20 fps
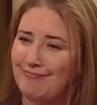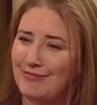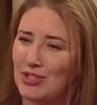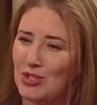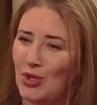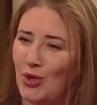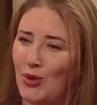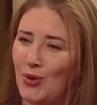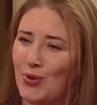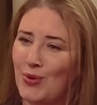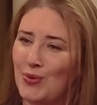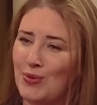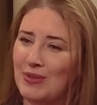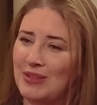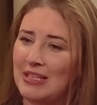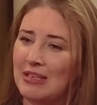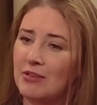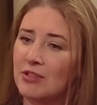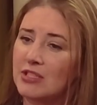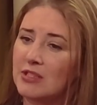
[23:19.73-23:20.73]
So
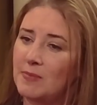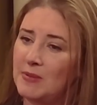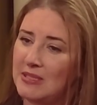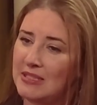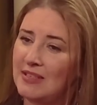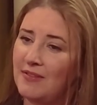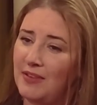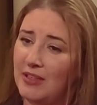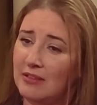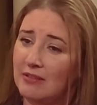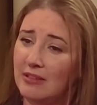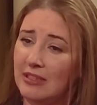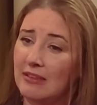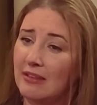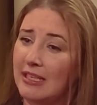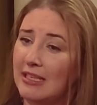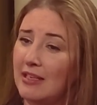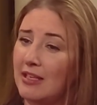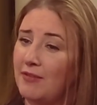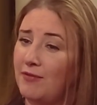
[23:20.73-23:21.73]
there's specifically,
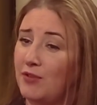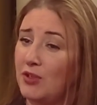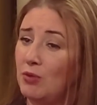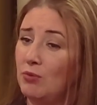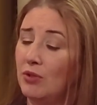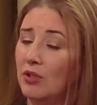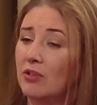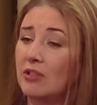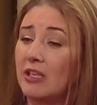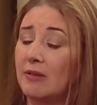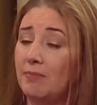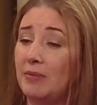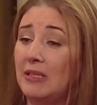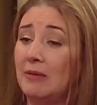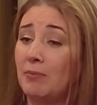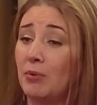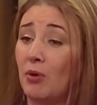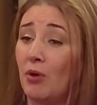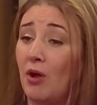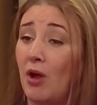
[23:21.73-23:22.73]
like, if you look at
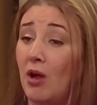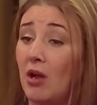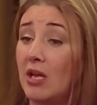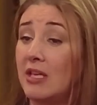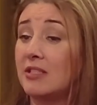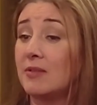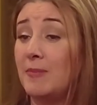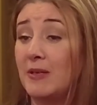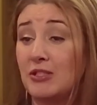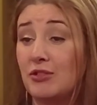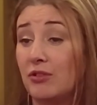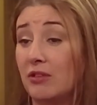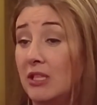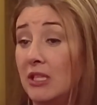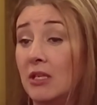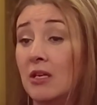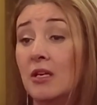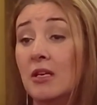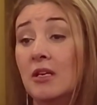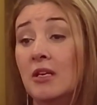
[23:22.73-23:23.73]
people,
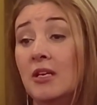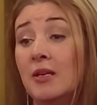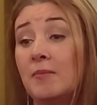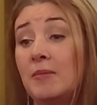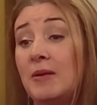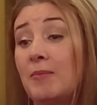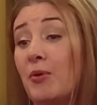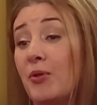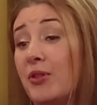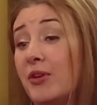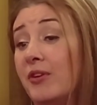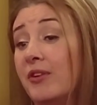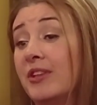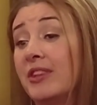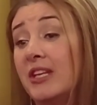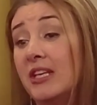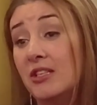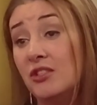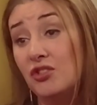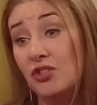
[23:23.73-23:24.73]
especially people that are
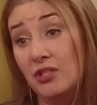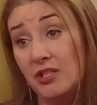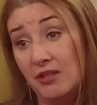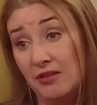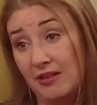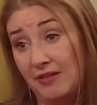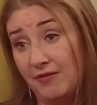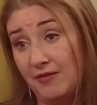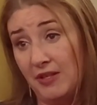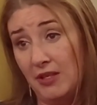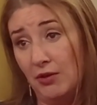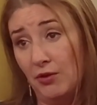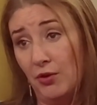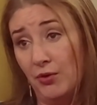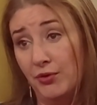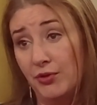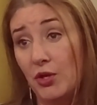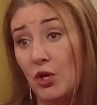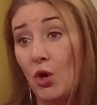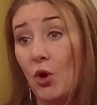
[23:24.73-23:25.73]
in the engineering
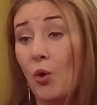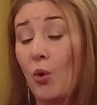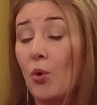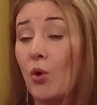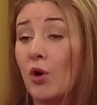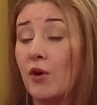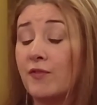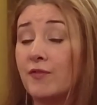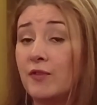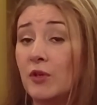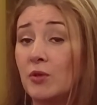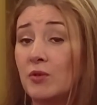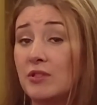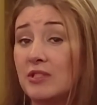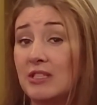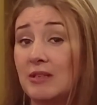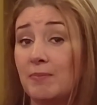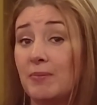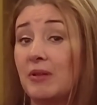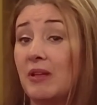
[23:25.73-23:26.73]
field, or
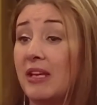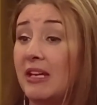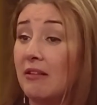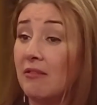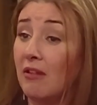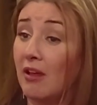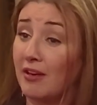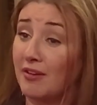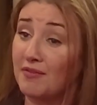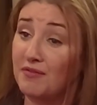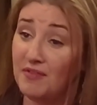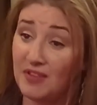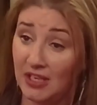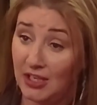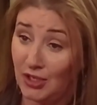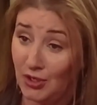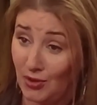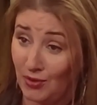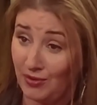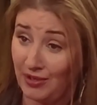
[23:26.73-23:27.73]
folks that play a lot of
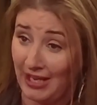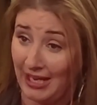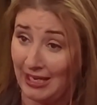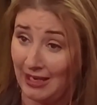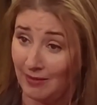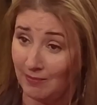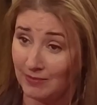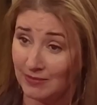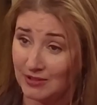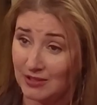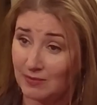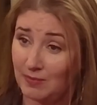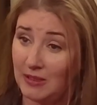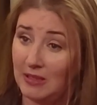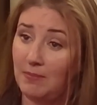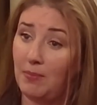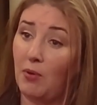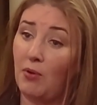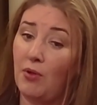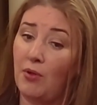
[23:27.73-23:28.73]
video games,
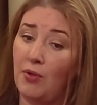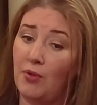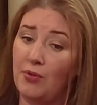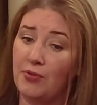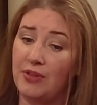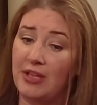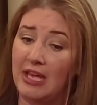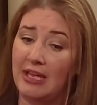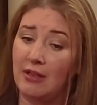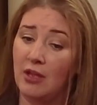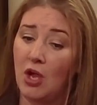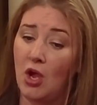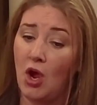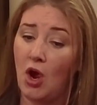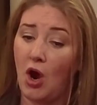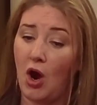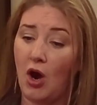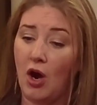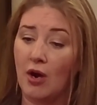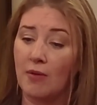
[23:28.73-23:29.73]
people that
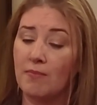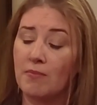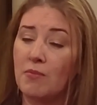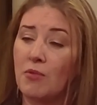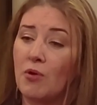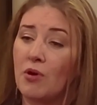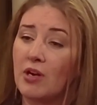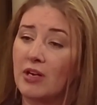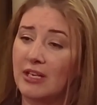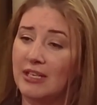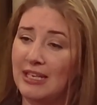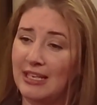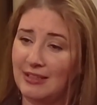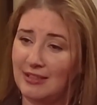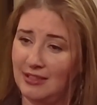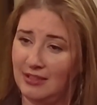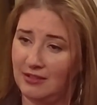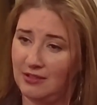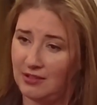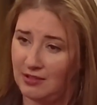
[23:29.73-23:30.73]
are more
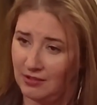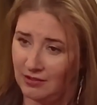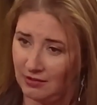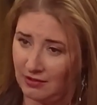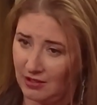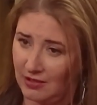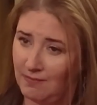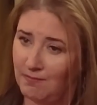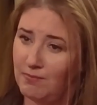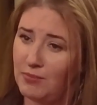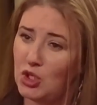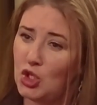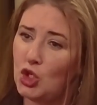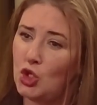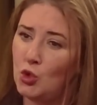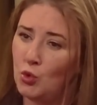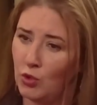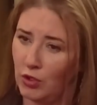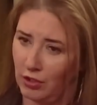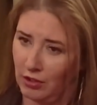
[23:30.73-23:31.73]
connected to
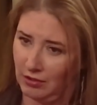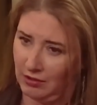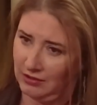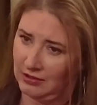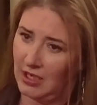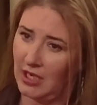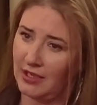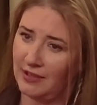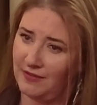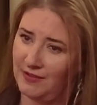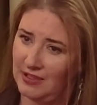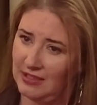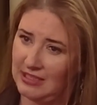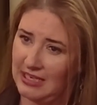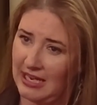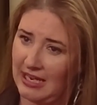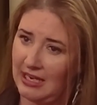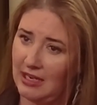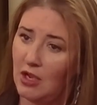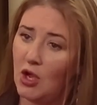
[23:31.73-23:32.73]
computer a lot of the
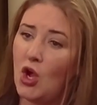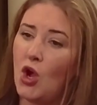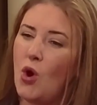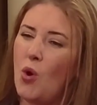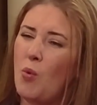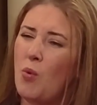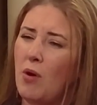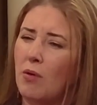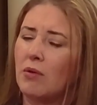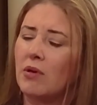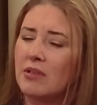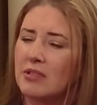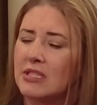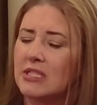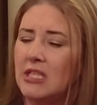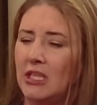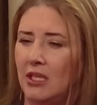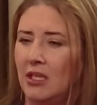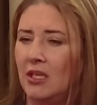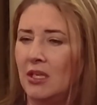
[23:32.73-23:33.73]
day, what we're
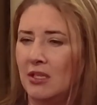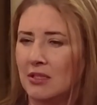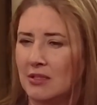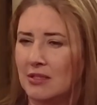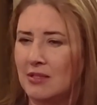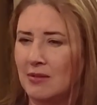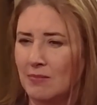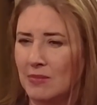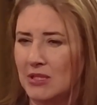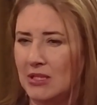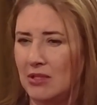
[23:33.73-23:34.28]
seeing is some